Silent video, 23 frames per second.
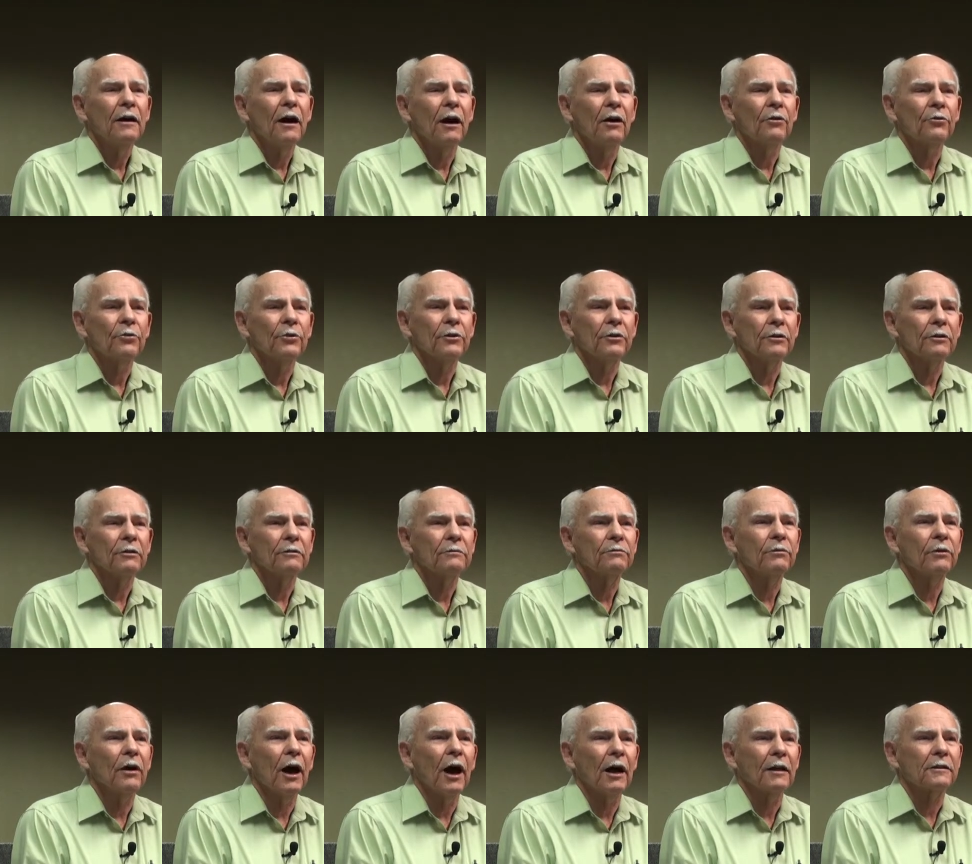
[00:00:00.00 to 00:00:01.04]
real
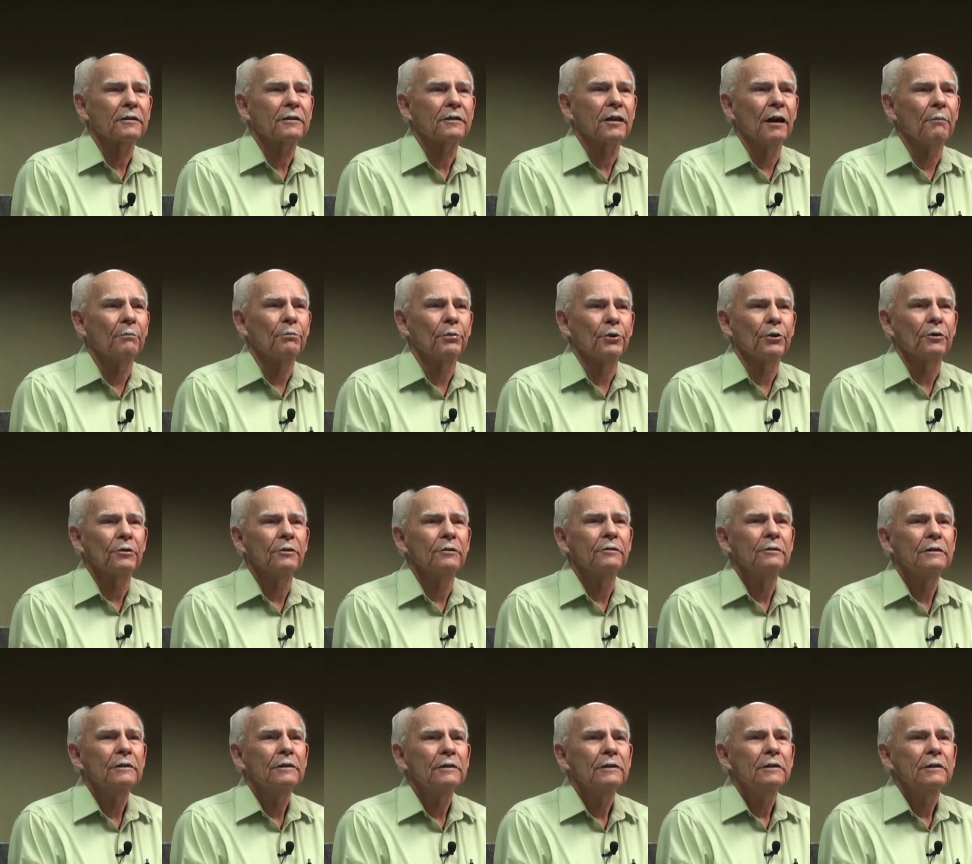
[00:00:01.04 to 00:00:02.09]
hot temper,
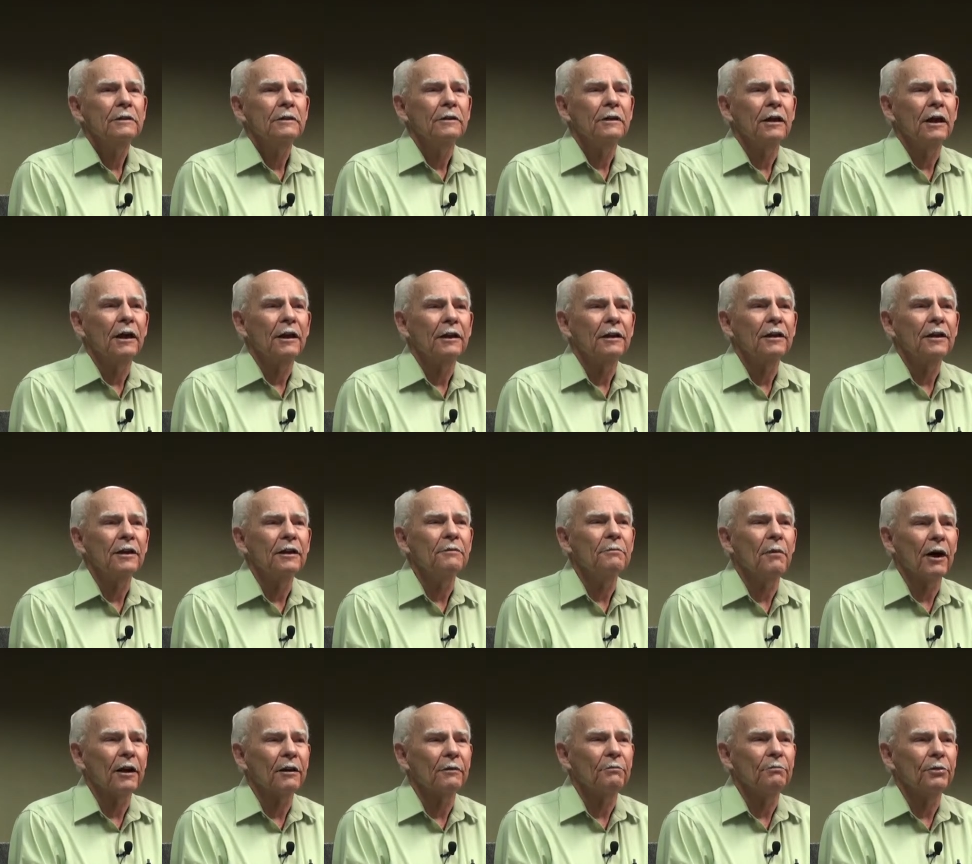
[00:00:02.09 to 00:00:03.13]
and he
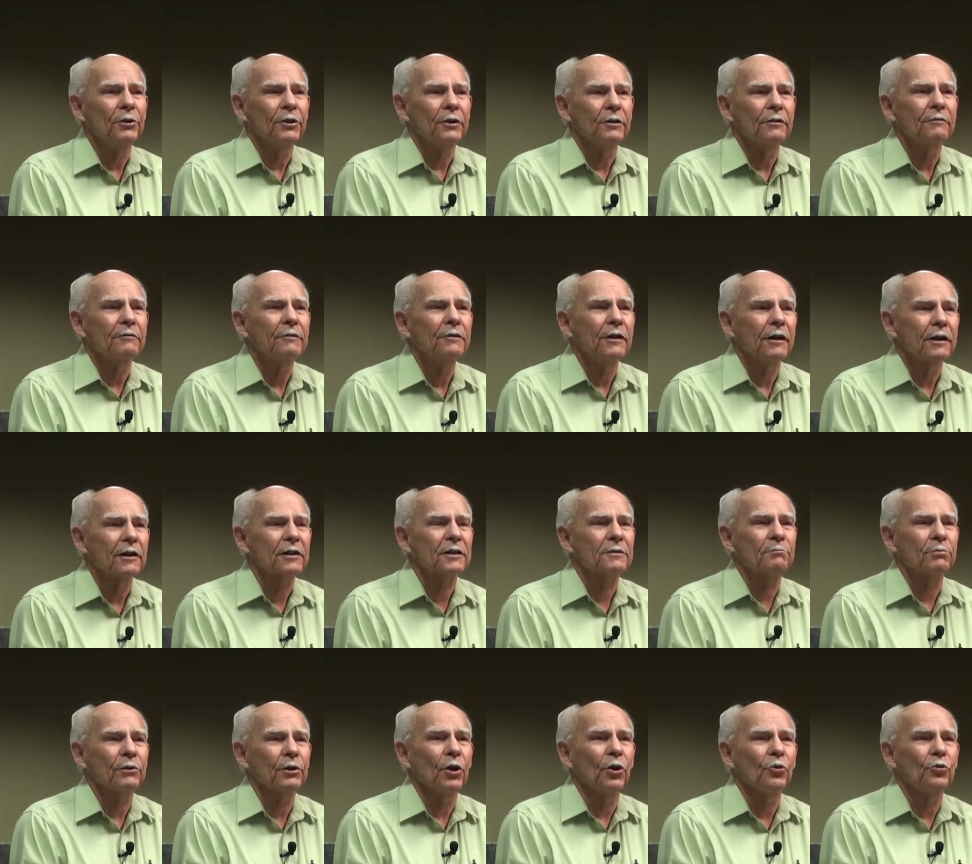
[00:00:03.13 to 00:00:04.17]
might have been
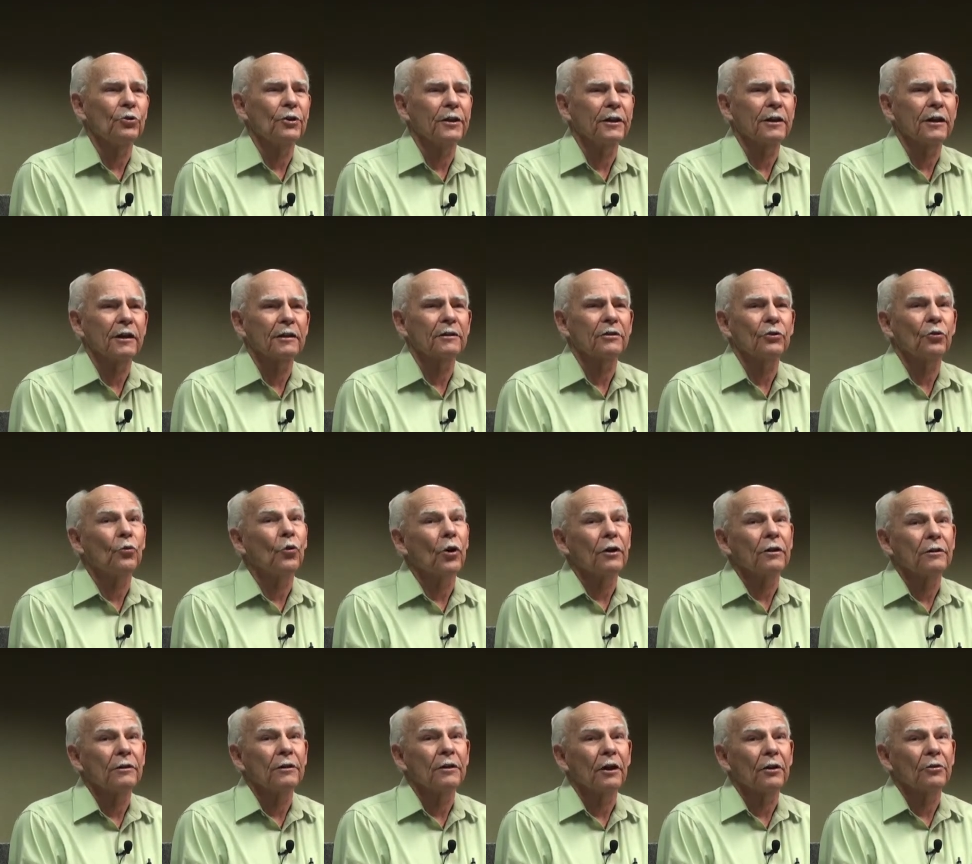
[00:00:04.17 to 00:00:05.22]
exploding at
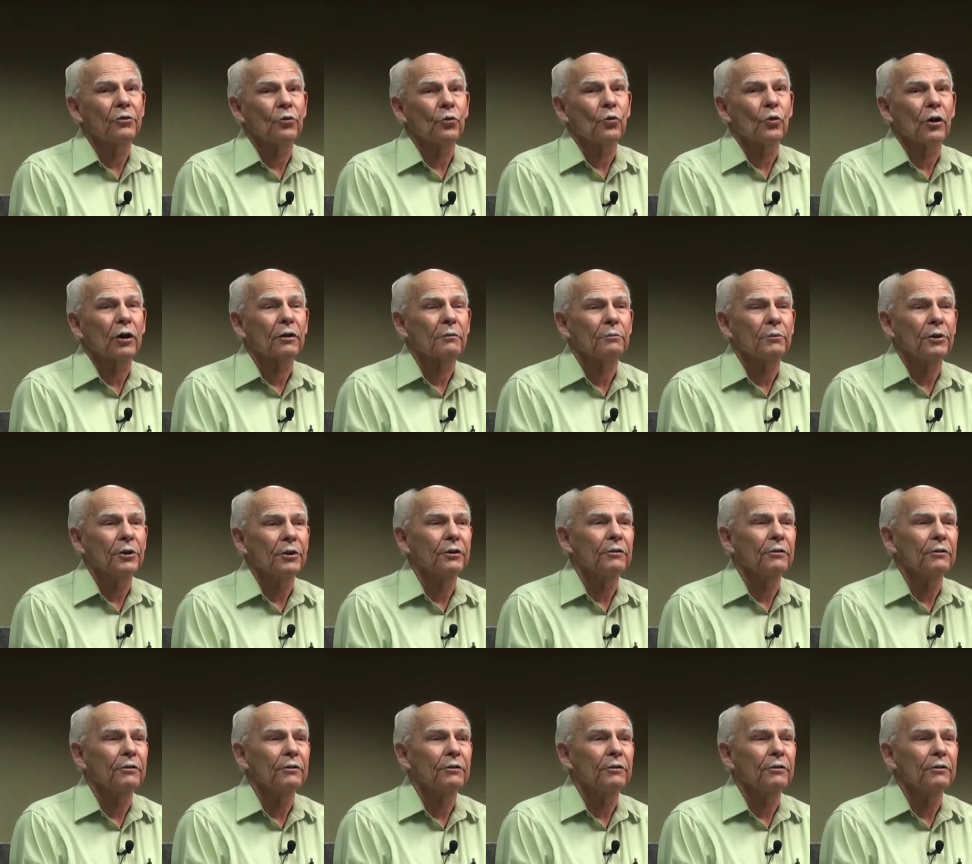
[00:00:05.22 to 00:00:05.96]
the other workmen,